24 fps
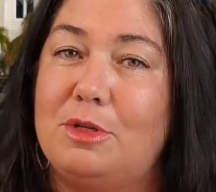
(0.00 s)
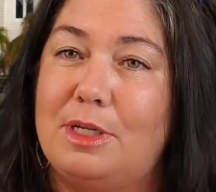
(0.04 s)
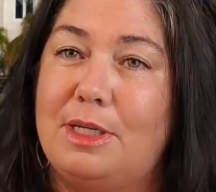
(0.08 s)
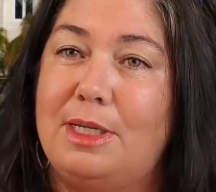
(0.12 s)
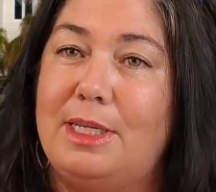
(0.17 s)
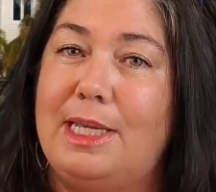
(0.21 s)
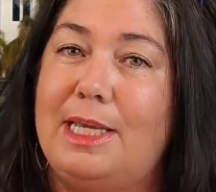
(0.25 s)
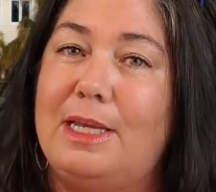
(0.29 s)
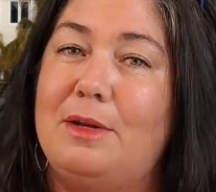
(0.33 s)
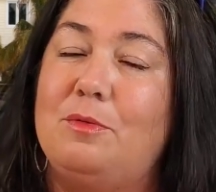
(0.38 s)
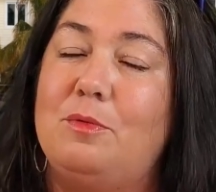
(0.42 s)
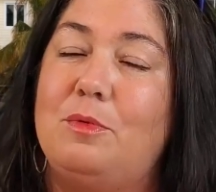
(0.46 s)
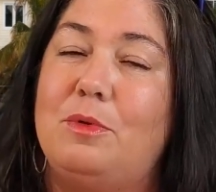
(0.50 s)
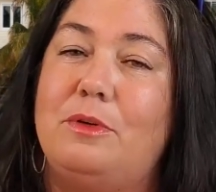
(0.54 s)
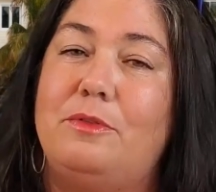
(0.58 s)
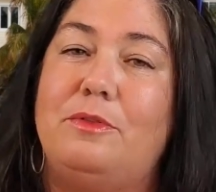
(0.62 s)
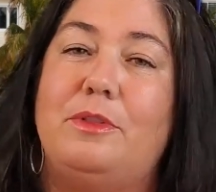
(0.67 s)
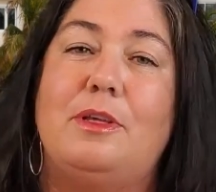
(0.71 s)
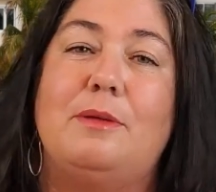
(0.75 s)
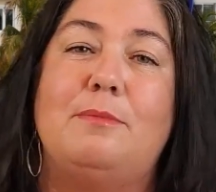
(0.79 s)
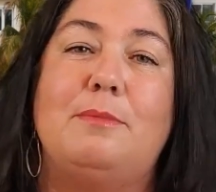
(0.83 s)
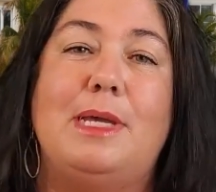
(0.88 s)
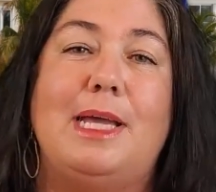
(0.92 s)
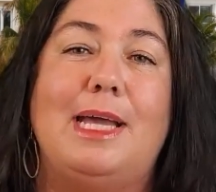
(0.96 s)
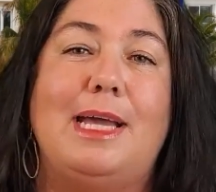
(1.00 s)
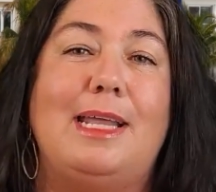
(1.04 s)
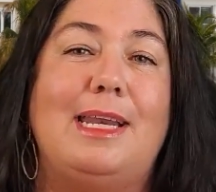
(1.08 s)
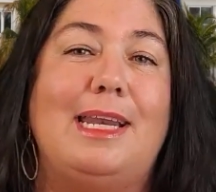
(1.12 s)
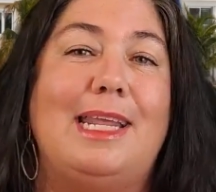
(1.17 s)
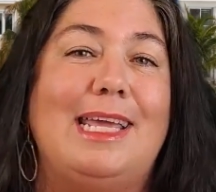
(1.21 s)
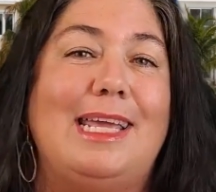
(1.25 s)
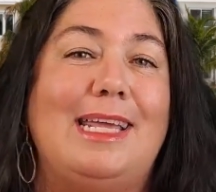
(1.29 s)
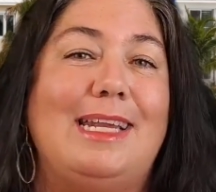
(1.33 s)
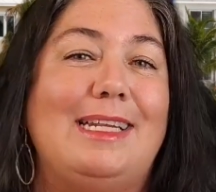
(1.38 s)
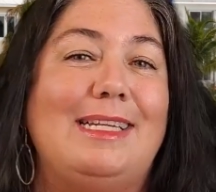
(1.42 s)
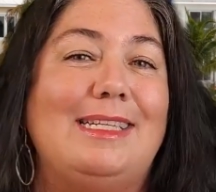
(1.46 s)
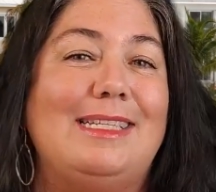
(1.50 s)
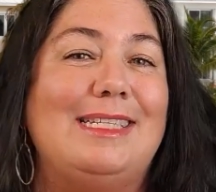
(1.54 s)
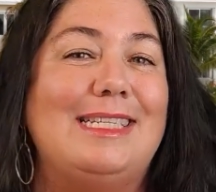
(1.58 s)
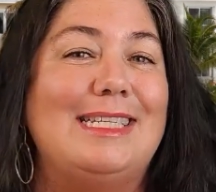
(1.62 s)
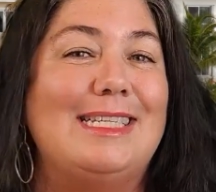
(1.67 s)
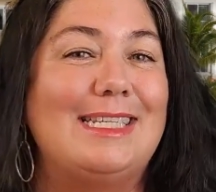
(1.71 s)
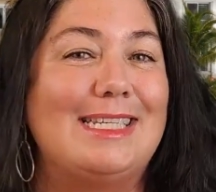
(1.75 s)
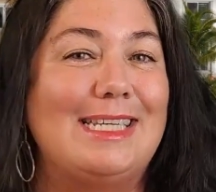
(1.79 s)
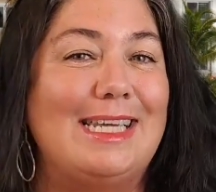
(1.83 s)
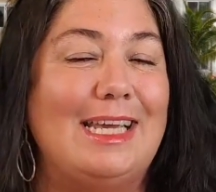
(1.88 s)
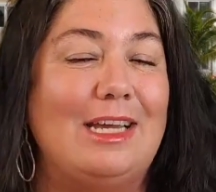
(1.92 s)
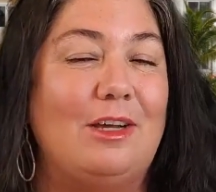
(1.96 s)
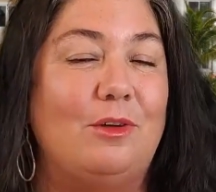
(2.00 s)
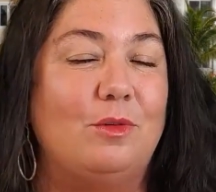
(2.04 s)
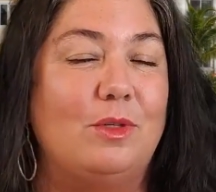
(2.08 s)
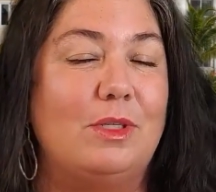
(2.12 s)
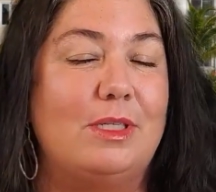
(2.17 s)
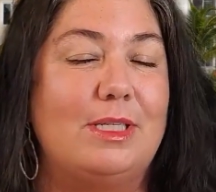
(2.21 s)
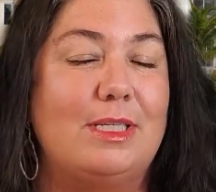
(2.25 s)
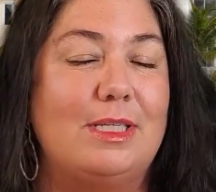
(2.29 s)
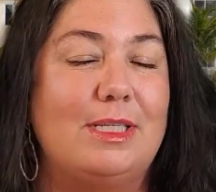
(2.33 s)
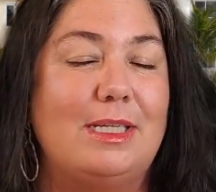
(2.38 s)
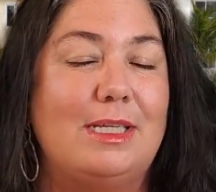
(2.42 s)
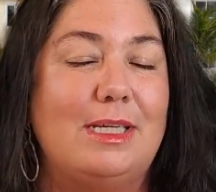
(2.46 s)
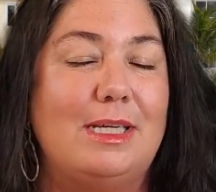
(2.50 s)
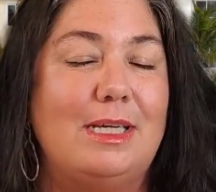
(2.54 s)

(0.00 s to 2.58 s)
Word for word: can get one of them at a discount.